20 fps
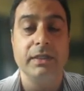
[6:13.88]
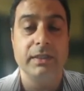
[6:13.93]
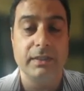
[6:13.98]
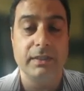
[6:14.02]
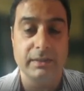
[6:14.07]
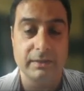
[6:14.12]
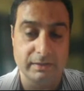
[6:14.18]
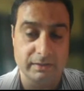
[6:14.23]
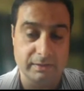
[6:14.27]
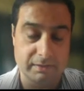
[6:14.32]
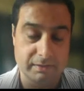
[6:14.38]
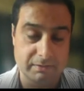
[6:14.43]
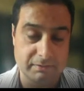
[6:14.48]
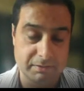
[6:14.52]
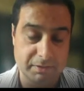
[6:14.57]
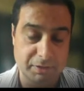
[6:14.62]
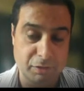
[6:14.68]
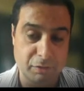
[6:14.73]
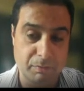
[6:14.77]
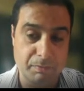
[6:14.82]

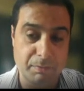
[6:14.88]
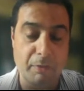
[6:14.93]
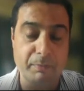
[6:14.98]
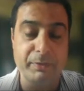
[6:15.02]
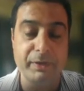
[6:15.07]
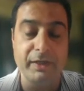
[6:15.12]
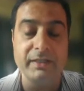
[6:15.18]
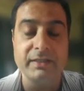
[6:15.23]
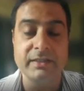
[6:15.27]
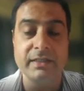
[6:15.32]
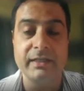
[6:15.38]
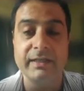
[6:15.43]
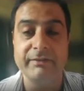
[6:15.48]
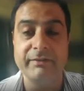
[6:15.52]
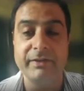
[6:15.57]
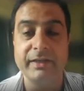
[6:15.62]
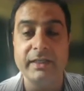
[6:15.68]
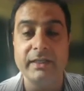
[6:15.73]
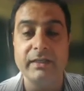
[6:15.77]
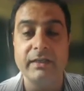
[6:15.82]
population
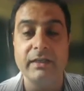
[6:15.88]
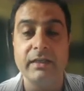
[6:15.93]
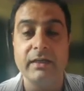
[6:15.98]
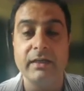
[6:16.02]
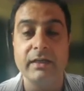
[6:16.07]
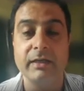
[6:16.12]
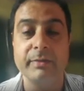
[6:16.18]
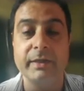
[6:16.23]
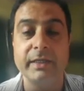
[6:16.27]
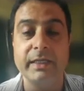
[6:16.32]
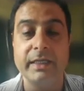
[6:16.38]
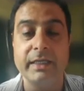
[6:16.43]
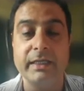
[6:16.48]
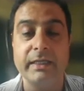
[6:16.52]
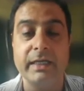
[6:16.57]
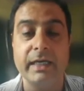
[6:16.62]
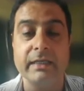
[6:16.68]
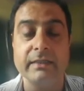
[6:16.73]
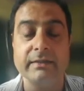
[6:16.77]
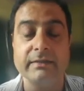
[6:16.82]
living in the urban
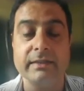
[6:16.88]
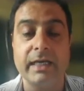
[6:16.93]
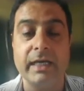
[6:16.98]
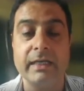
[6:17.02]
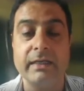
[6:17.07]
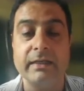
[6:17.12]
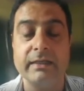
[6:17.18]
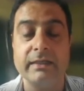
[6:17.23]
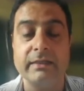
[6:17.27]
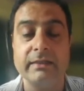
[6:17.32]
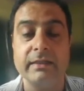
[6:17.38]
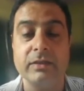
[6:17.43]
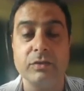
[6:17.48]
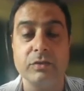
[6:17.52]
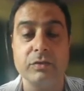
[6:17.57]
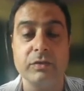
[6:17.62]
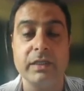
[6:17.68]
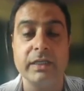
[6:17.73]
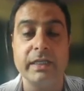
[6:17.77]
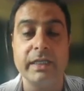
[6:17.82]
areas and in the
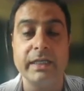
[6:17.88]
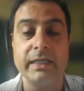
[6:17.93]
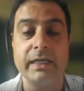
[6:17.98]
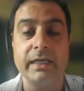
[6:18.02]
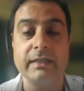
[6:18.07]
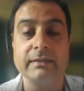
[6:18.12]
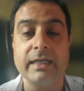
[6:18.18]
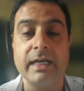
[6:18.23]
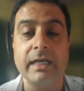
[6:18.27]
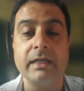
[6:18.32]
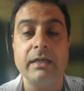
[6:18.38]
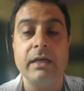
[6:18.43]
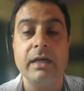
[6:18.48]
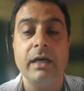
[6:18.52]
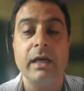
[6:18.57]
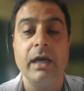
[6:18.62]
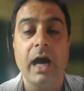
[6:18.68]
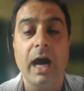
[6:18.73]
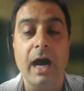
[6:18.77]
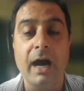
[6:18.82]
rural areas. And
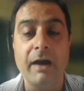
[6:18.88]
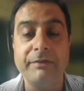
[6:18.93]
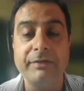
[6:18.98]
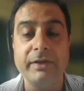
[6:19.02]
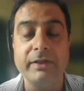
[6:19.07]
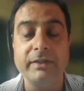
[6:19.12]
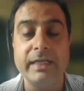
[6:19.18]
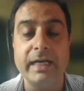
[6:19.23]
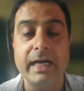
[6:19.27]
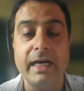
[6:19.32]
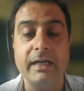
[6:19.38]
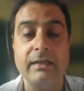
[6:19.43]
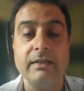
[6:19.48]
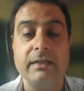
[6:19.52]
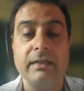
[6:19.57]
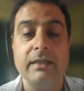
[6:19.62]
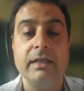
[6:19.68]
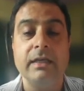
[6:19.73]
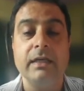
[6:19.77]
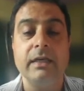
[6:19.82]
after that,
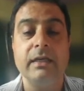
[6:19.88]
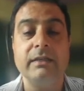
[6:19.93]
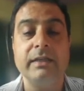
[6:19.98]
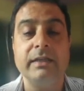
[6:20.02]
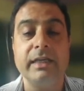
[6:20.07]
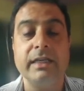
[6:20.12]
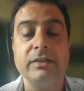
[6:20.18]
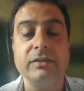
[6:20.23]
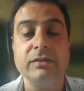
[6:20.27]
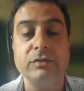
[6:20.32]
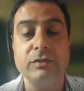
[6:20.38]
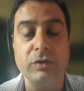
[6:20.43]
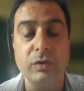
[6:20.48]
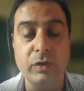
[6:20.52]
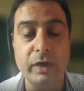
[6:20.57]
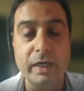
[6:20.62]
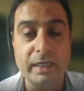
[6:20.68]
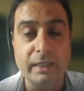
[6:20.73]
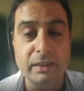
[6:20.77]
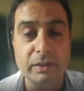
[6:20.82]
there is
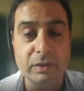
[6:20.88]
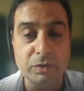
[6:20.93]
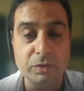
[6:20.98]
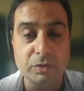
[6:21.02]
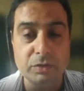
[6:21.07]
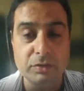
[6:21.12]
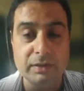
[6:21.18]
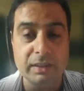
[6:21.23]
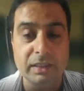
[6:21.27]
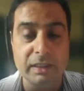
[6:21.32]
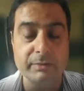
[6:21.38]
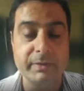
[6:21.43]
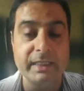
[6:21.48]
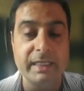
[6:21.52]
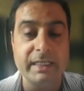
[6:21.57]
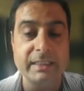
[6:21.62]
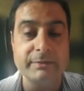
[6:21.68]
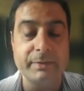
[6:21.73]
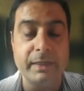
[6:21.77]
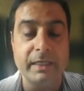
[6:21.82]
no end to the
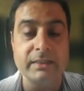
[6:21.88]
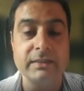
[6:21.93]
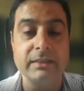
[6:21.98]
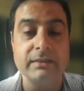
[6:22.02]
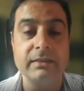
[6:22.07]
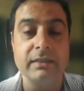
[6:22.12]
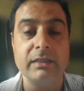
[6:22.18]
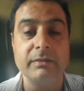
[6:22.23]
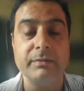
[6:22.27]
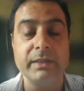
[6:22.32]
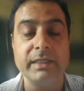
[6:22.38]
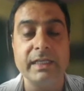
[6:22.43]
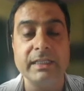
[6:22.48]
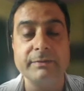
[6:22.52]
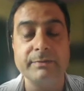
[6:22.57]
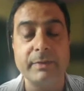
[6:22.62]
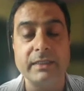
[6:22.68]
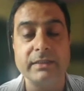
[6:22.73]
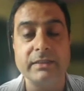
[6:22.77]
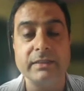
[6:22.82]
urban expansion. The urban
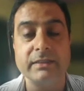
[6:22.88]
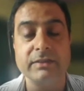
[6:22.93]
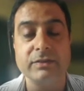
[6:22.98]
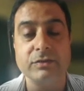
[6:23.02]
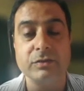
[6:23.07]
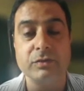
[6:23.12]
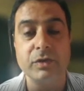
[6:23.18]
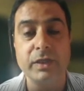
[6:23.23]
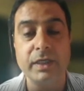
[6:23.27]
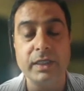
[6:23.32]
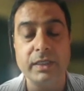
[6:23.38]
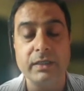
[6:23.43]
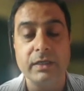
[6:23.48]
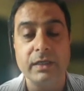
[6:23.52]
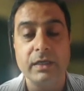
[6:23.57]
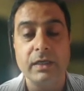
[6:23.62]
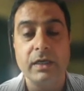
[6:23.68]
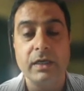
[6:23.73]
expansion is going